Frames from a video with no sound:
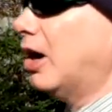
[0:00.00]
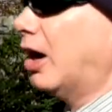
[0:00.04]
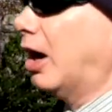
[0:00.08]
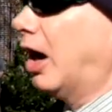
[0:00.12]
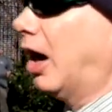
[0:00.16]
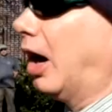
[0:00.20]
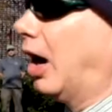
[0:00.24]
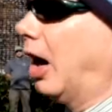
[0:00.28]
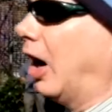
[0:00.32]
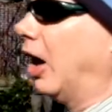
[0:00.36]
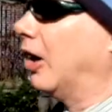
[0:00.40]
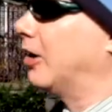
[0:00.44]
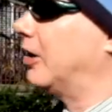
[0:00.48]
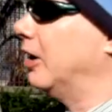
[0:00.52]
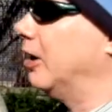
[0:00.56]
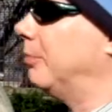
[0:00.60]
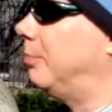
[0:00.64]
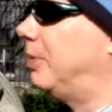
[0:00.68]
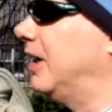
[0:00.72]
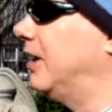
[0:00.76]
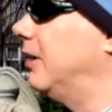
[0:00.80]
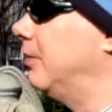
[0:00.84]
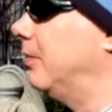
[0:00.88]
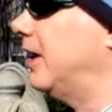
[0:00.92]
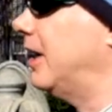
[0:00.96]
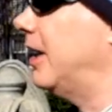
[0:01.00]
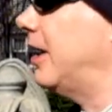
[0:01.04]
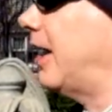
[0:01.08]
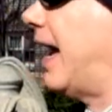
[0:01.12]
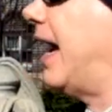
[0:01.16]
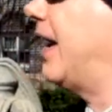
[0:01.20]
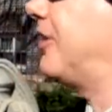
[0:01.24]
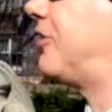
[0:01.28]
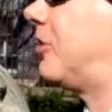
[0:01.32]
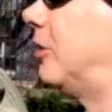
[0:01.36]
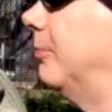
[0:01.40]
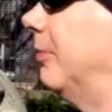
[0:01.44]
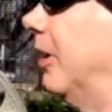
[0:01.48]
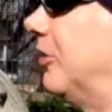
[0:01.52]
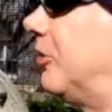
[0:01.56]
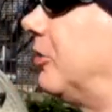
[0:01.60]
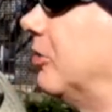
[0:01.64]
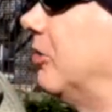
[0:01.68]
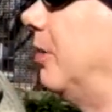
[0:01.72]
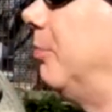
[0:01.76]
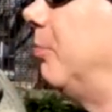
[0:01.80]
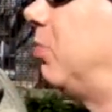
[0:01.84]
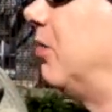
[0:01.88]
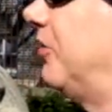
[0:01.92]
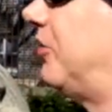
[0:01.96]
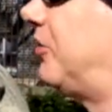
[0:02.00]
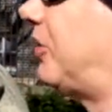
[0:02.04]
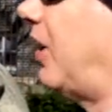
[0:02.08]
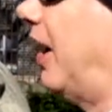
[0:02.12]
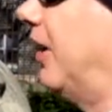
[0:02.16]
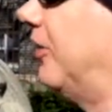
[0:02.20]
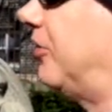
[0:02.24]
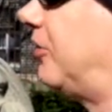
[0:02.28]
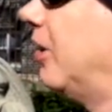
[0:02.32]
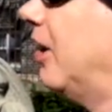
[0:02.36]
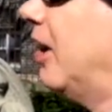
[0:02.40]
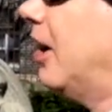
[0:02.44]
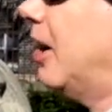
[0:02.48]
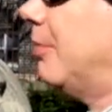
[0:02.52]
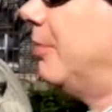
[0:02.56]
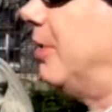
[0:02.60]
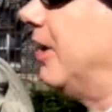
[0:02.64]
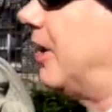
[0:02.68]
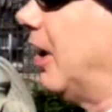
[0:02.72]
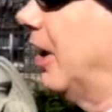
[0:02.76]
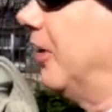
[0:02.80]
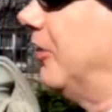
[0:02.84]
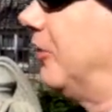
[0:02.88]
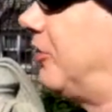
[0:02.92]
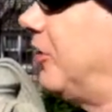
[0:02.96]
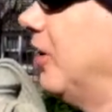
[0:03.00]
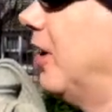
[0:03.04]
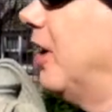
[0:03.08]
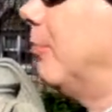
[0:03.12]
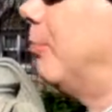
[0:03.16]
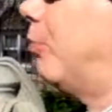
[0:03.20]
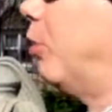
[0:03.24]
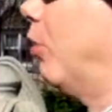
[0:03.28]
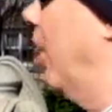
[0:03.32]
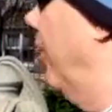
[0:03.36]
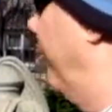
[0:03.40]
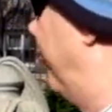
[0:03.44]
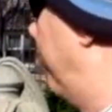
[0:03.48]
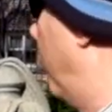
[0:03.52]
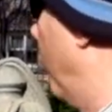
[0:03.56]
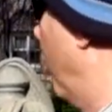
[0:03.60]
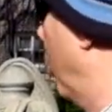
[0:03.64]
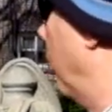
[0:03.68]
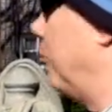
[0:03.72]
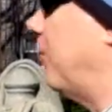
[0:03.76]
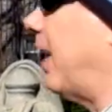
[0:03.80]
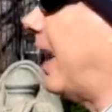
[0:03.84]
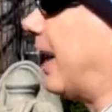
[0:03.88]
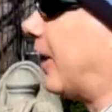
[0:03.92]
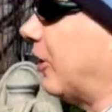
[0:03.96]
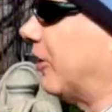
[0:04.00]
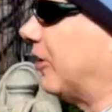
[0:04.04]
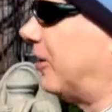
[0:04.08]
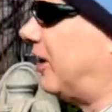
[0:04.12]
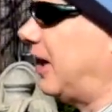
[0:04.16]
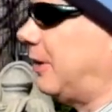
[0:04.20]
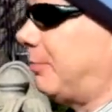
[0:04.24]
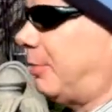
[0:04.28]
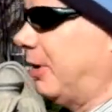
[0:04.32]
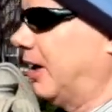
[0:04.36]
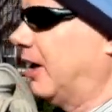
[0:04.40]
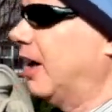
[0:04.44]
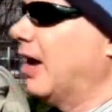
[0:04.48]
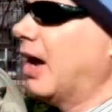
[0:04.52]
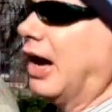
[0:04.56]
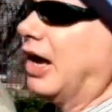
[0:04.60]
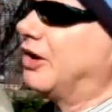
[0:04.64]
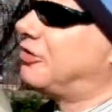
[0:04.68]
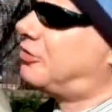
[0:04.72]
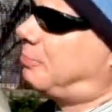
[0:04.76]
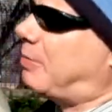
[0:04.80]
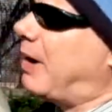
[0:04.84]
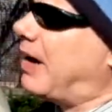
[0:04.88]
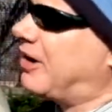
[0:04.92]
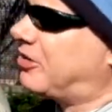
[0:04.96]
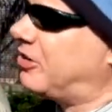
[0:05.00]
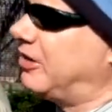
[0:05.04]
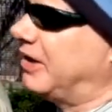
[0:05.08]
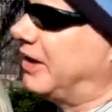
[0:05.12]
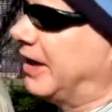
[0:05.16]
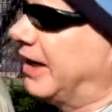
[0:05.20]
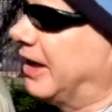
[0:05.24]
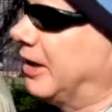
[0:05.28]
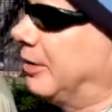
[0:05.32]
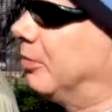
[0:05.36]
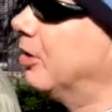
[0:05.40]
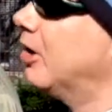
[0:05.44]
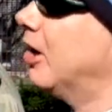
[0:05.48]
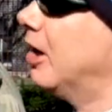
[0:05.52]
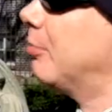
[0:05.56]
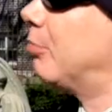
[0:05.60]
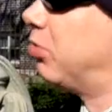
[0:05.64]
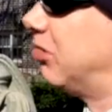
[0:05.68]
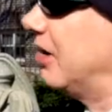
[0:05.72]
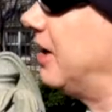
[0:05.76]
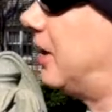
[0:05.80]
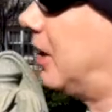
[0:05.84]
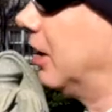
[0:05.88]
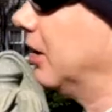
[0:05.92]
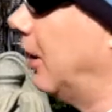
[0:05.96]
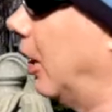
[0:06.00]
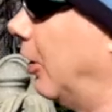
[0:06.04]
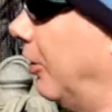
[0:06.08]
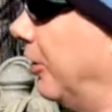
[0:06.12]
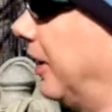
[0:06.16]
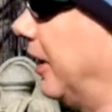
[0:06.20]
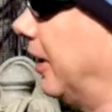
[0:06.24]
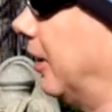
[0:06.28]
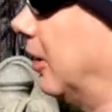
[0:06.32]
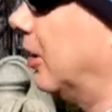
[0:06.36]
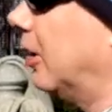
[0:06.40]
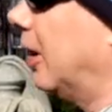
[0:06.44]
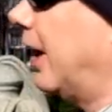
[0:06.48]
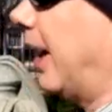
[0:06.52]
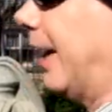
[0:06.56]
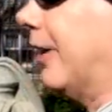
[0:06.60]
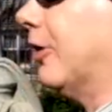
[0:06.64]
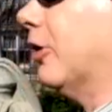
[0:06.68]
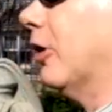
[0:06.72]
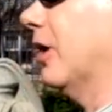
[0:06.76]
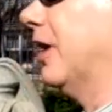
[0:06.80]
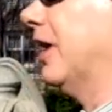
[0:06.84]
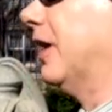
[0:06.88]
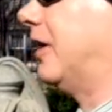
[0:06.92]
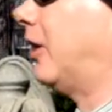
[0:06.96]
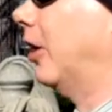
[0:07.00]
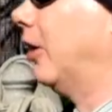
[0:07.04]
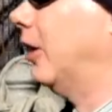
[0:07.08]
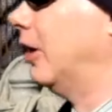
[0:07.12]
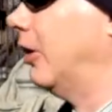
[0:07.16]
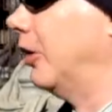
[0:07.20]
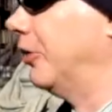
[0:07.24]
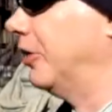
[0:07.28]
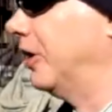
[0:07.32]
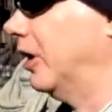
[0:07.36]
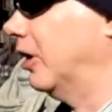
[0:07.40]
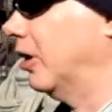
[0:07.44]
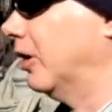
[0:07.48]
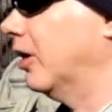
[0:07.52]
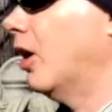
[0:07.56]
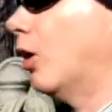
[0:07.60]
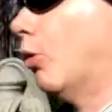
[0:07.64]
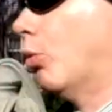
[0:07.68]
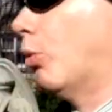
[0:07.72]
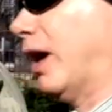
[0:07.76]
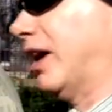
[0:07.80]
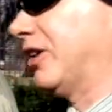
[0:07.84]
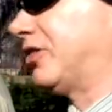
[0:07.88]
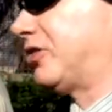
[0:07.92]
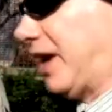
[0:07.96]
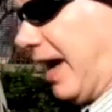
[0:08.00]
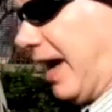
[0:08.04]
are going to be estimates or imprecise because of poor record keeping, especially in pre-colonial and early colonial West